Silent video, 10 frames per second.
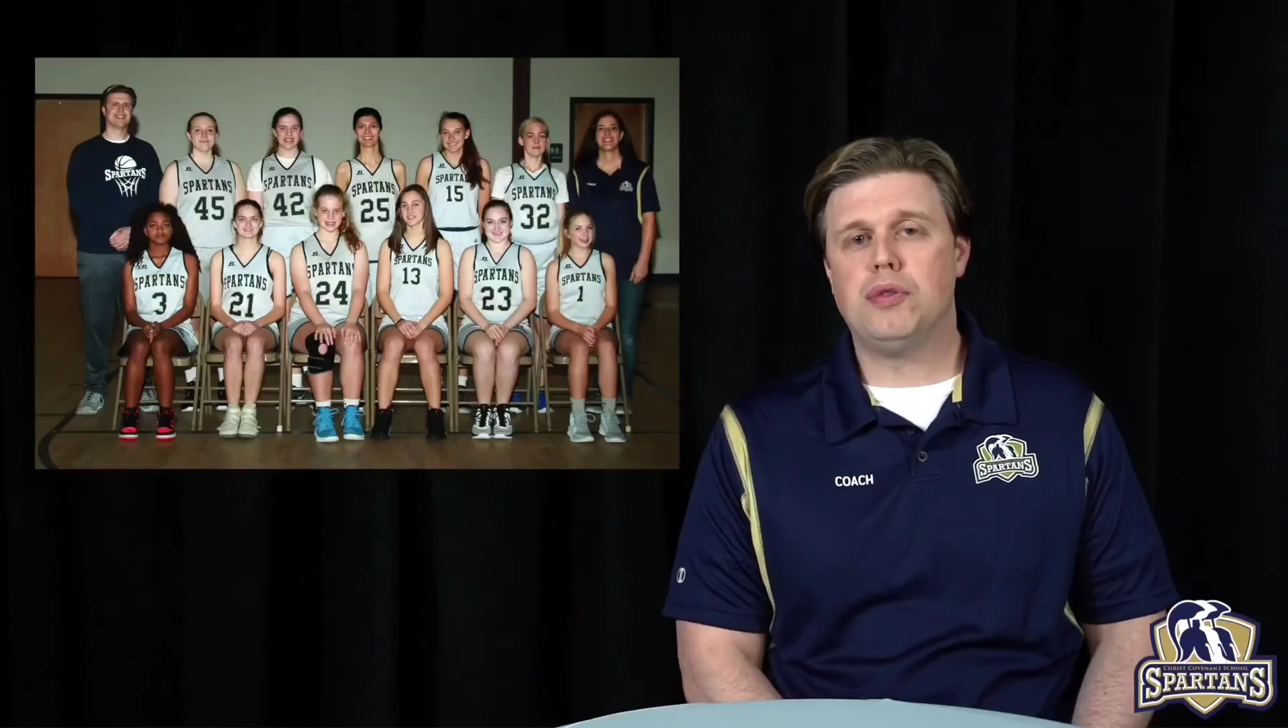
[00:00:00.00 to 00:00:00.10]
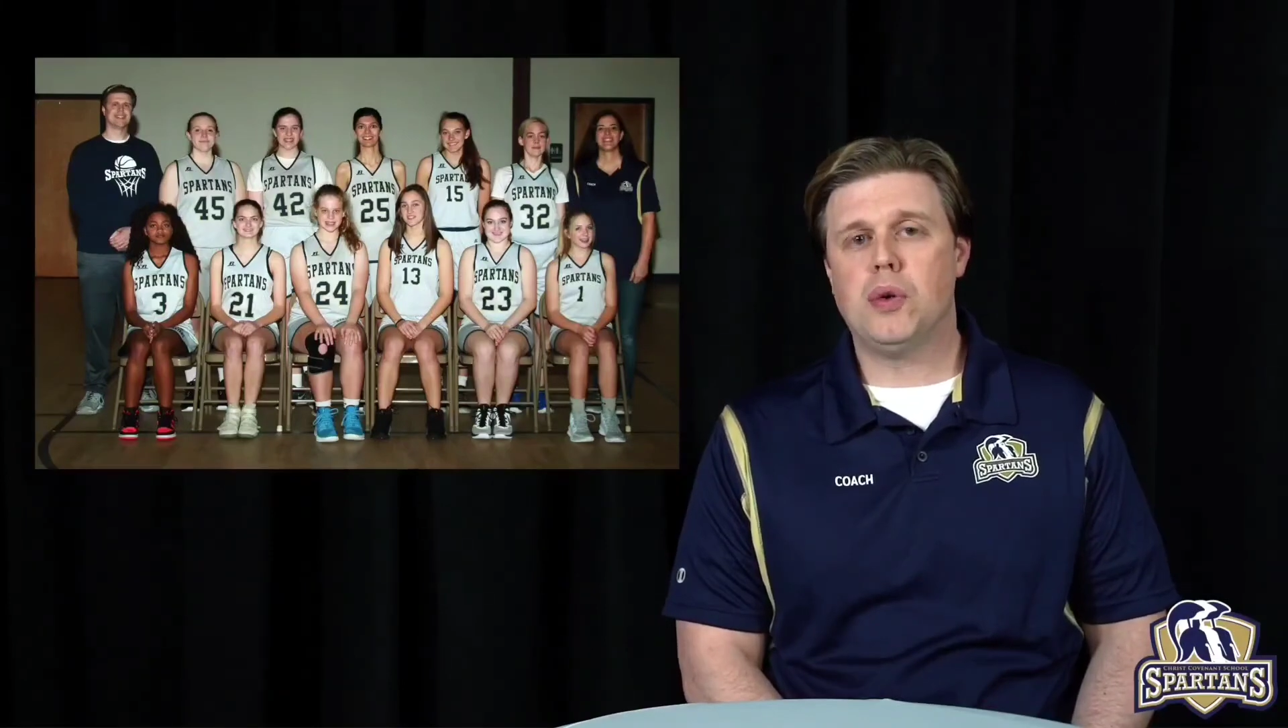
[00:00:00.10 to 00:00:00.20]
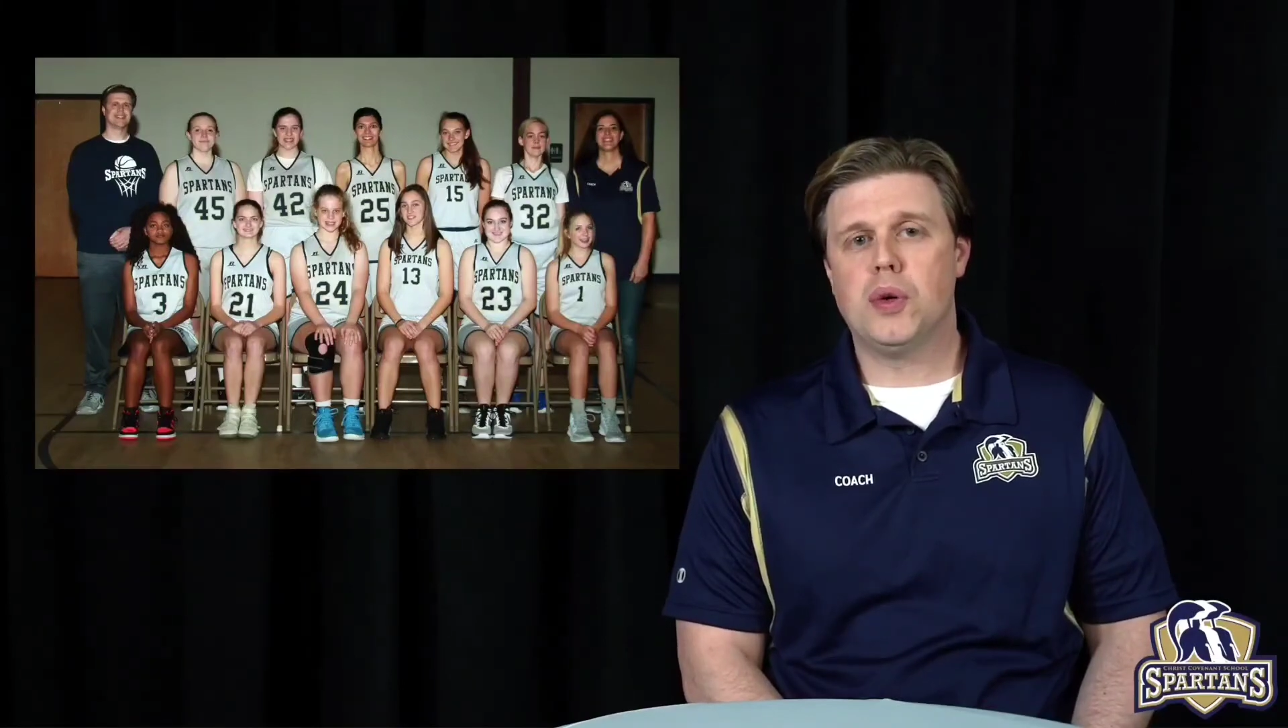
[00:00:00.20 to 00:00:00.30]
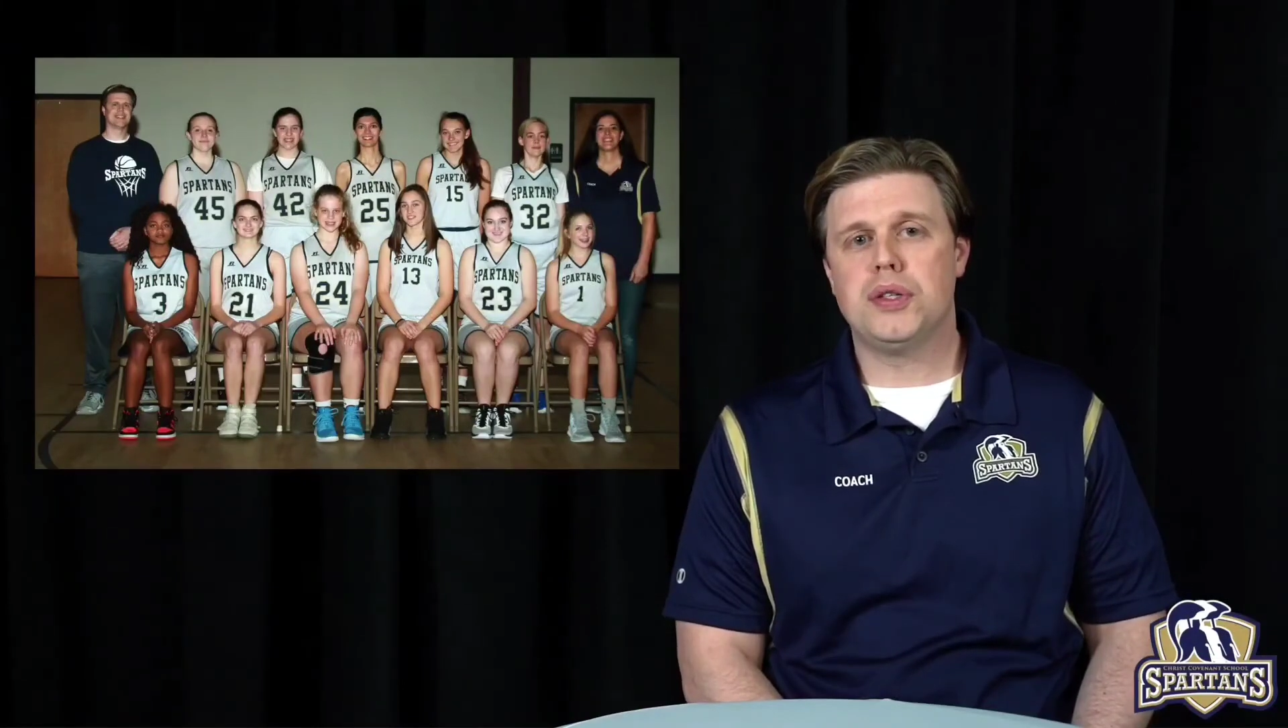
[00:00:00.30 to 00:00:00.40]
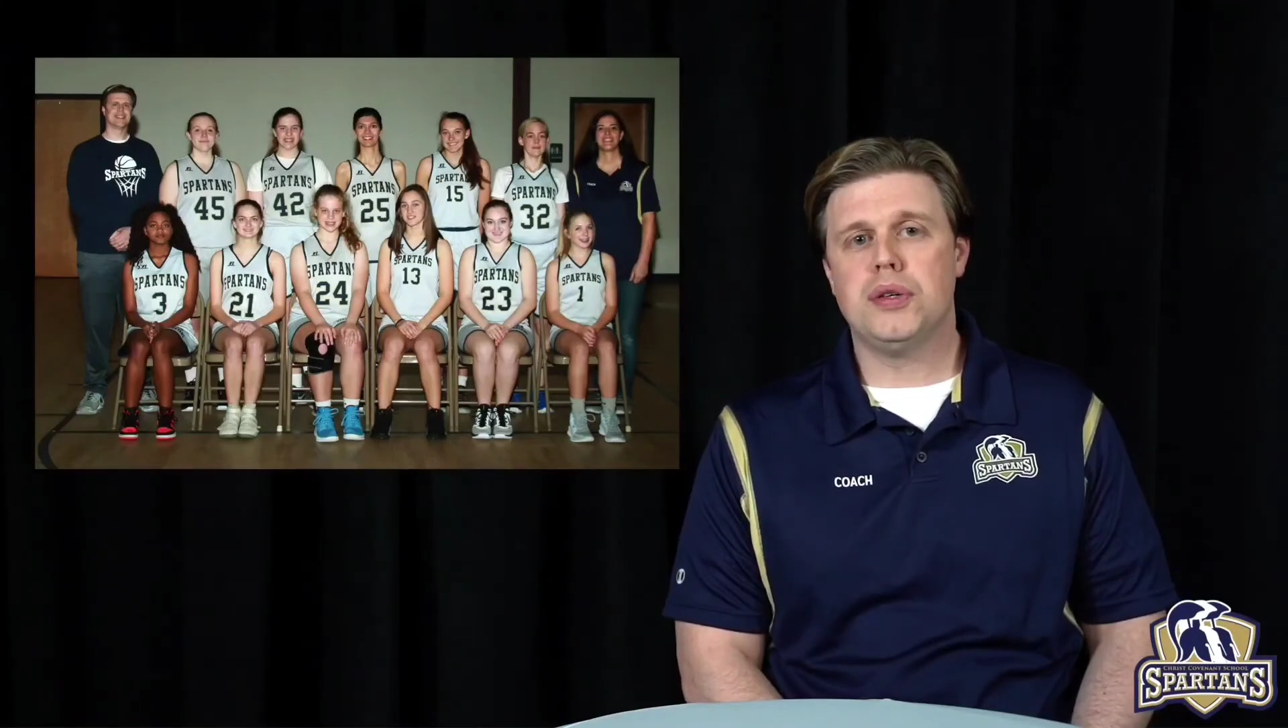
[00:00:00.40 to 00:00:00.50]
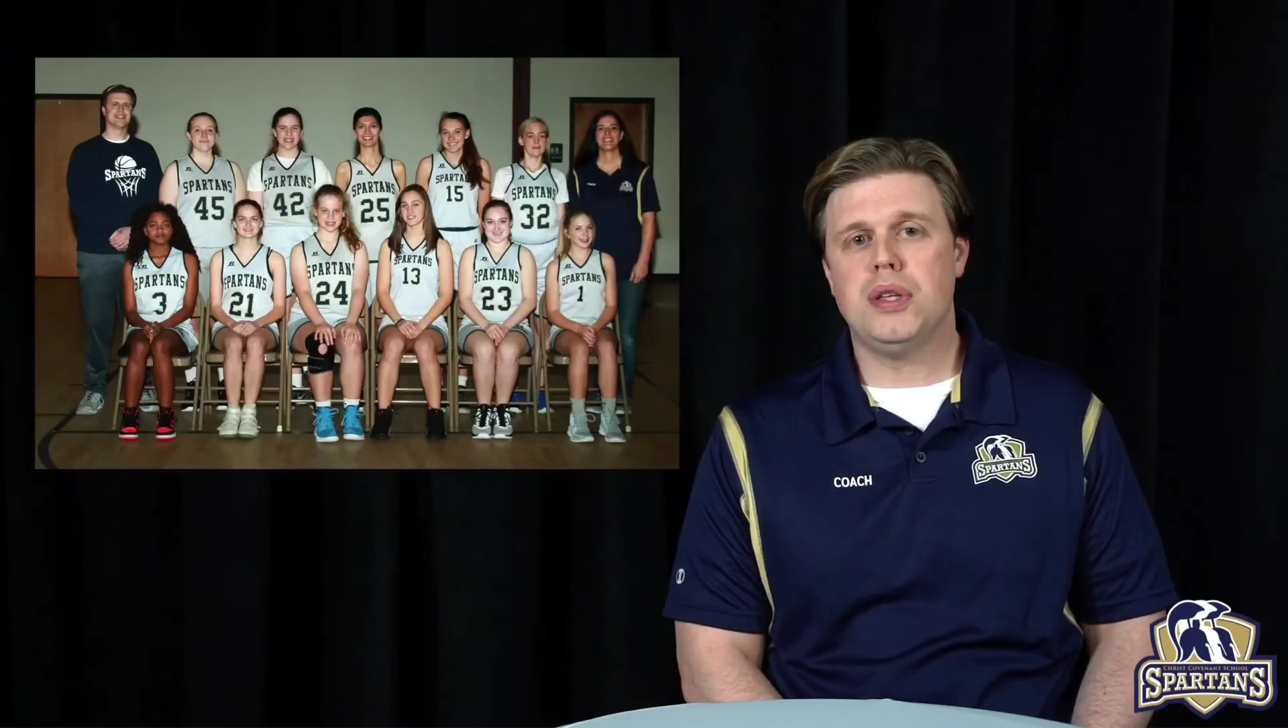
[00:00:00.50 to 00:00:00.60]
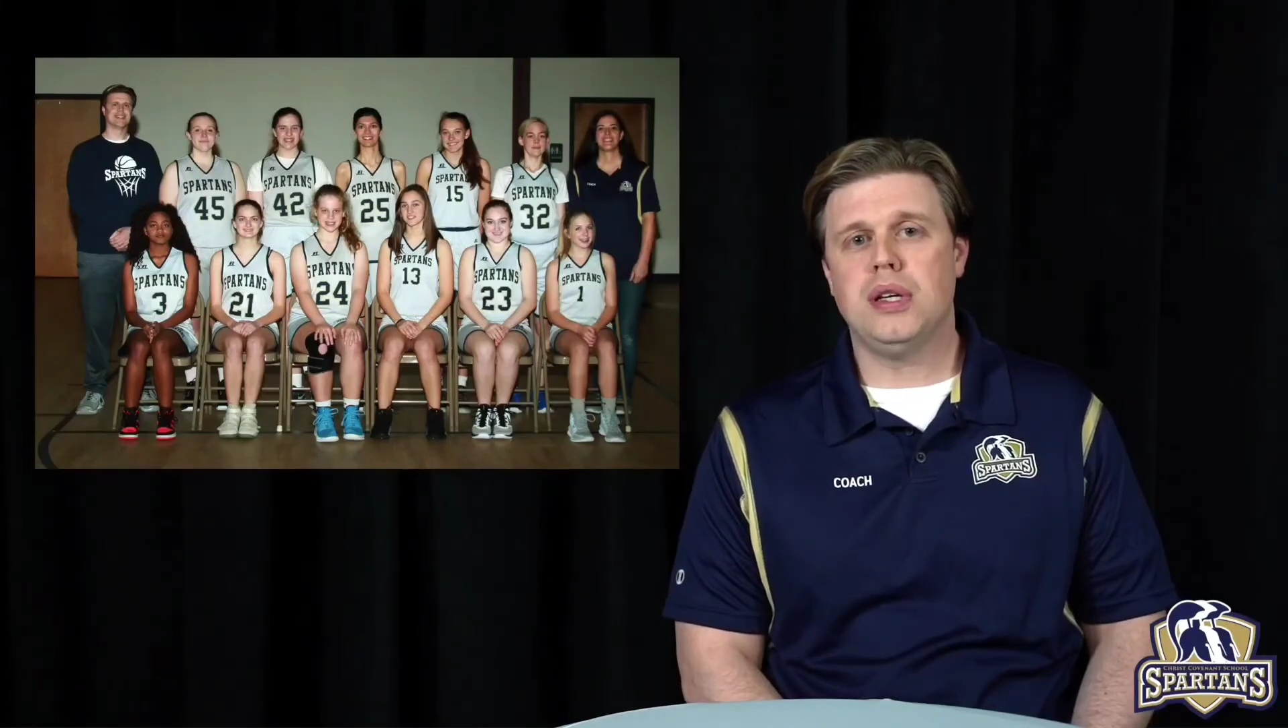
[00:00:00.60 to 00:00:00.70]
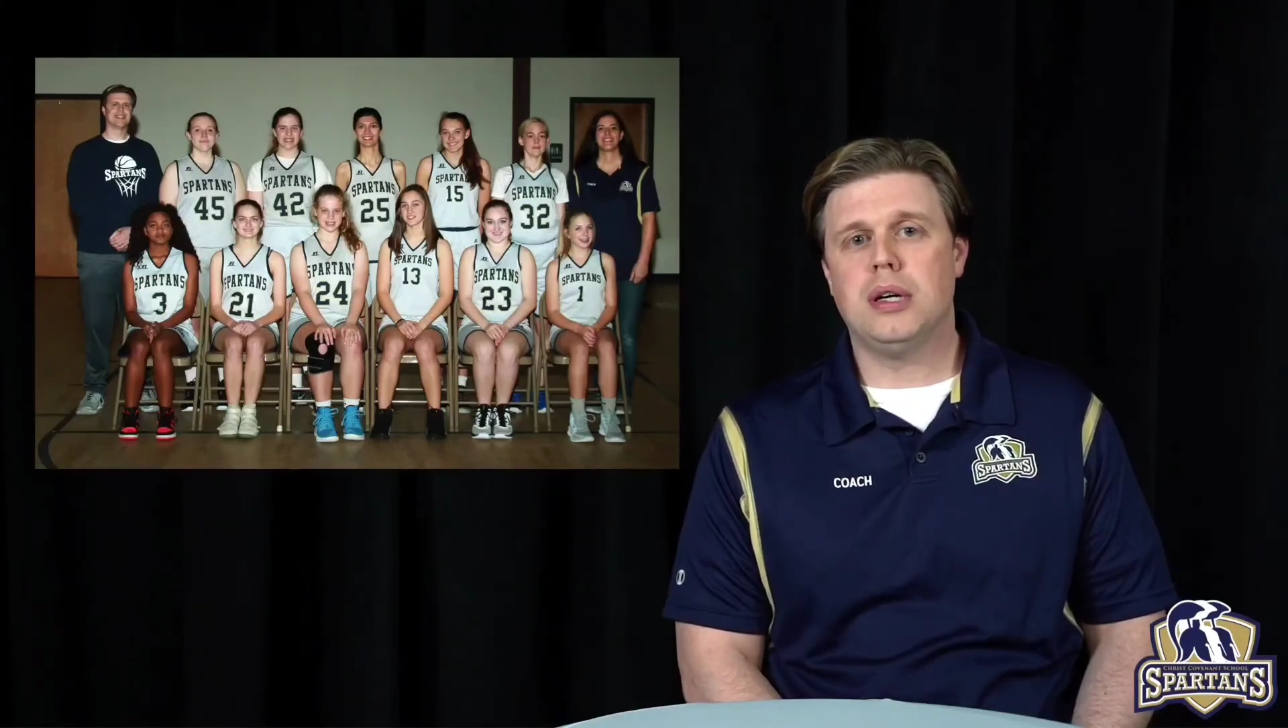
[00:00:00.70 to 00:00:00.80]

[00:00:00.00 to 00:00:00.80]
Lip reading: forward to the